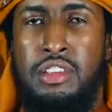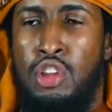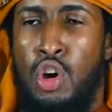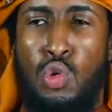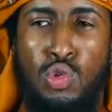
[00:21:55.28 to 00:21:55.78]

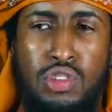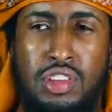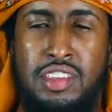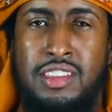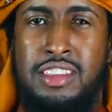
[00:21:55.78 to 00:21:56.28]
Don't
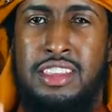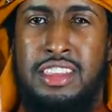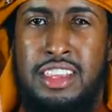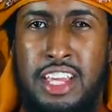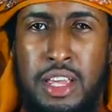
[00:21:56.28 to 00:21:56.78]

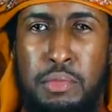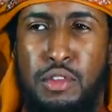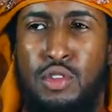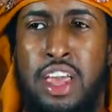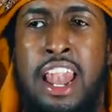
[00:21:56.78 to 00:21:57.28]
steep
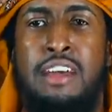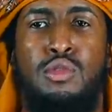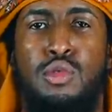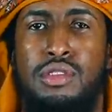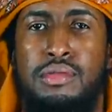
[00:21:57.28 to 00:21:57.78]
to their
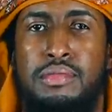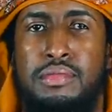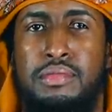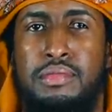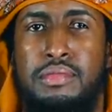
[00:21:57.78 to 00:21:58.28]
level.
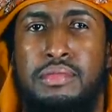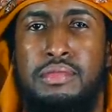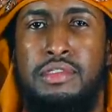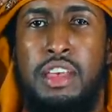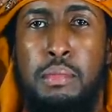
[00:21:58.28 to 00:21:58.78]

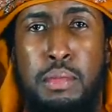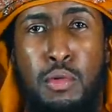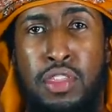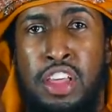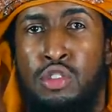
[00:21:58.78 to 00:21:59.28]
Some people,
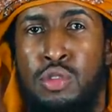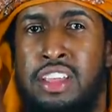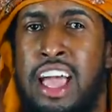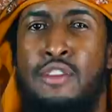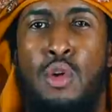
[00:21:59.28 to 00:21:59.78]
what they do is
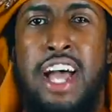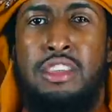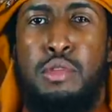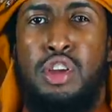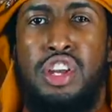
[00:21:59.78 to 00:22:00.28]
they have low
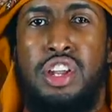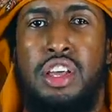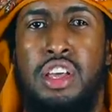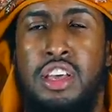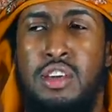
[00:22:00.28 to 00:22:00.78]
aspiration.
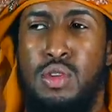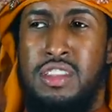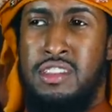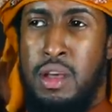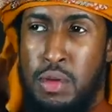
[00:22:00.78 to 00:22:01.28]
When
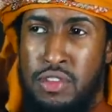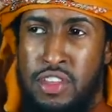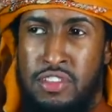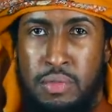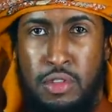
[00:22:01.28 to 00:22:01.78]
someone
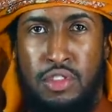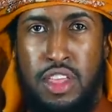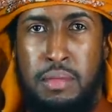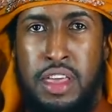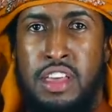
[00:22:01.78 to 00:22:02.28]
says something to
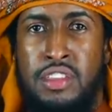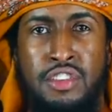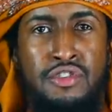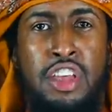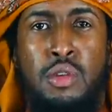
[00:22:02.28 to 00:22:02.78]
them, they
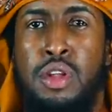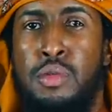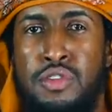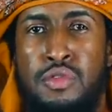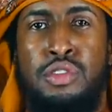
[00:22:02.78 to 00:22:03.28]
straight away
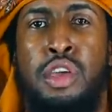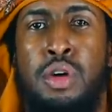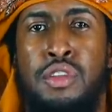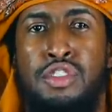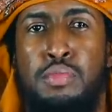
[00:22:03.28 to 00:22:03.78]
they
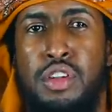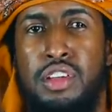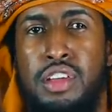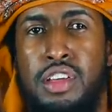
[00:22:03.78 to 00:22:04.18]
want to respond.